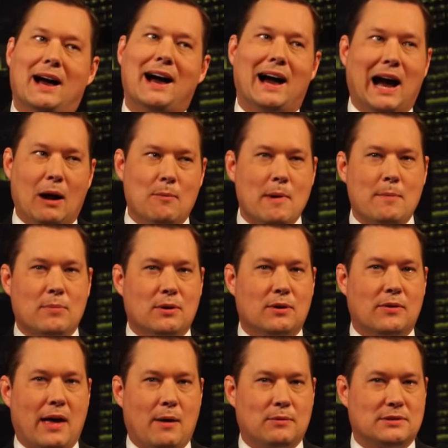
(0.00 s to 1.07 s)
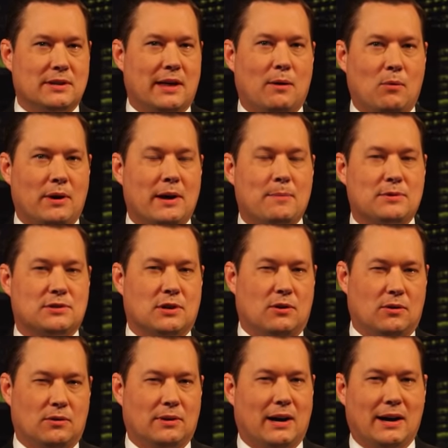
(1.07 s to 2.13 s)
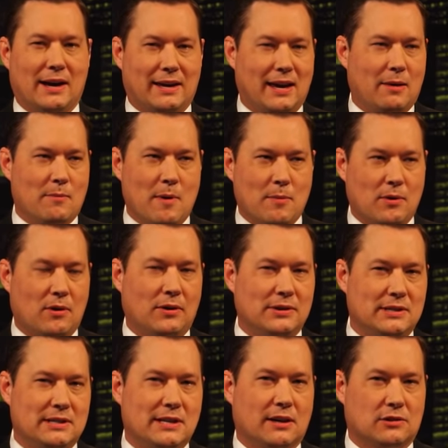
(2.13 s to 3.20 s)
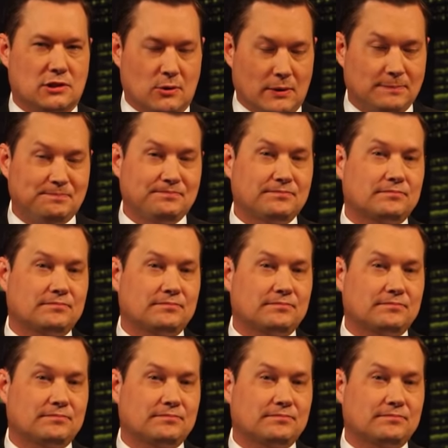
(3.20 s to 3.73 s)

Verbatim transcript: I remember that was in that one episode. I can't remember all the details to it.